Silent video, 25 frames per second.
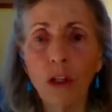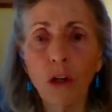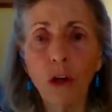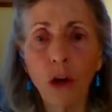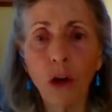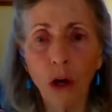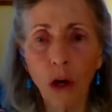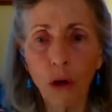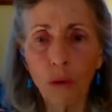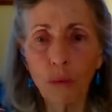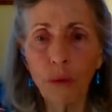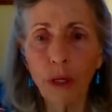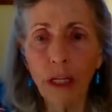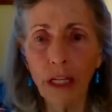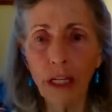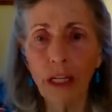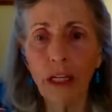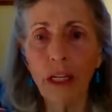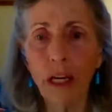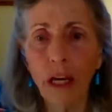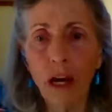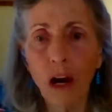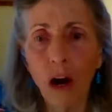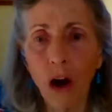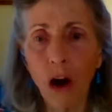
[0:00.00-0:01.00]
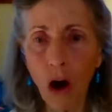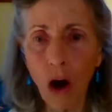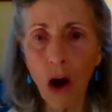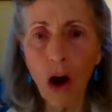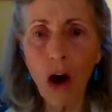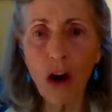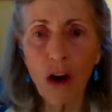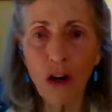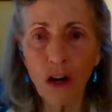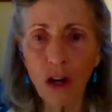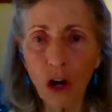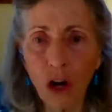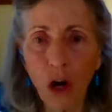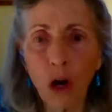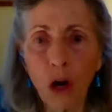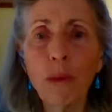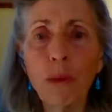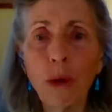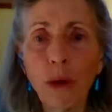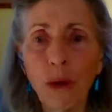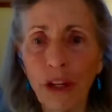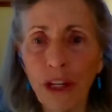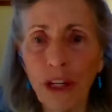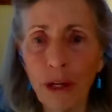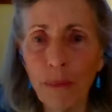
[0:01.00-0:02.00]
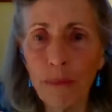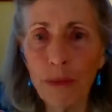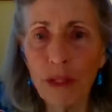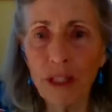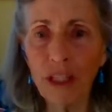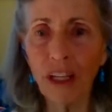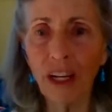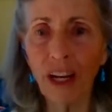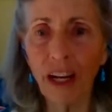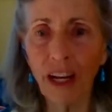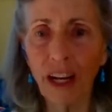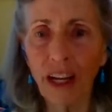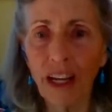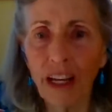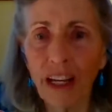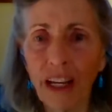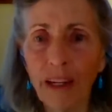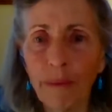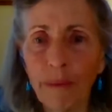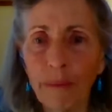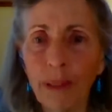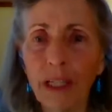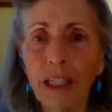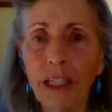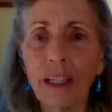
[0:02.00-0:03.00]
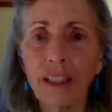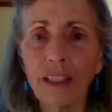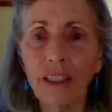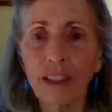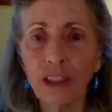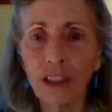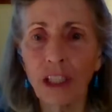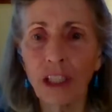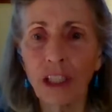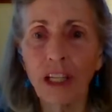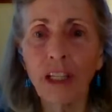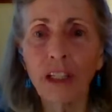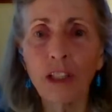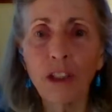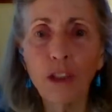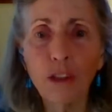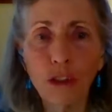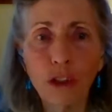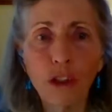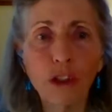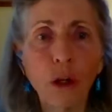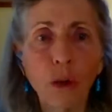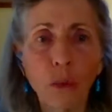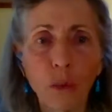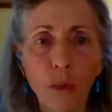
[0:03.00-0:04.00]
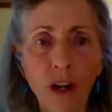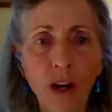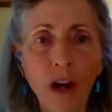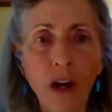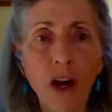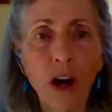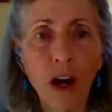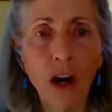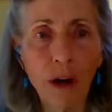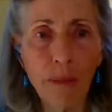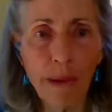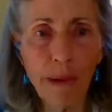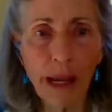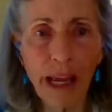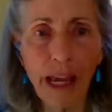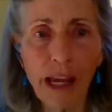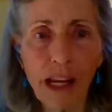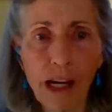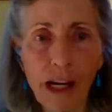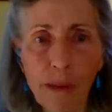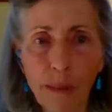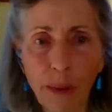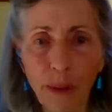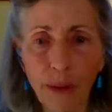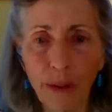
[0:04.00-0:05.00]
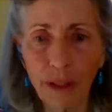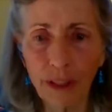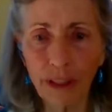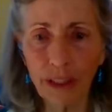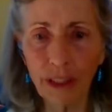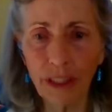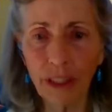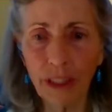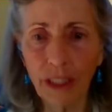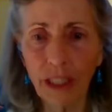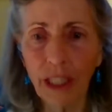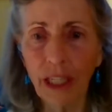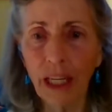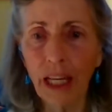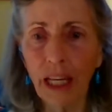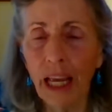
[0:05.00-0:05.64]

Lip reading: You already are Homo Ahimsa because you don't want to harm animals.